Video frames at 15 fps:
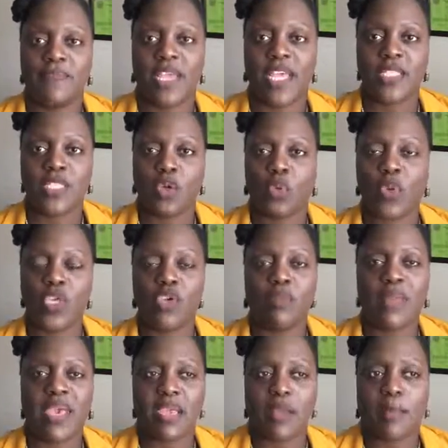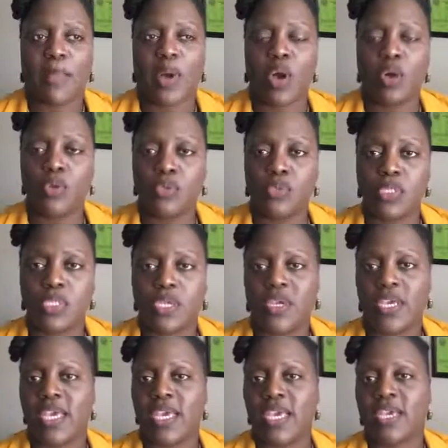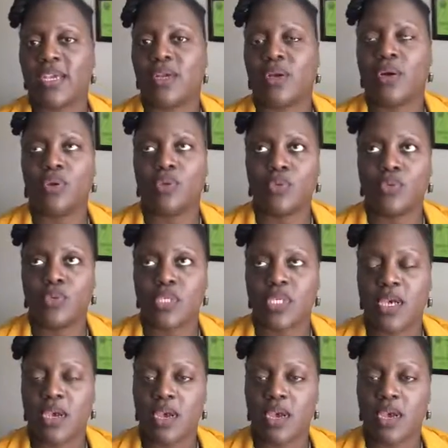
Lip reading: And so when you make a post, it goes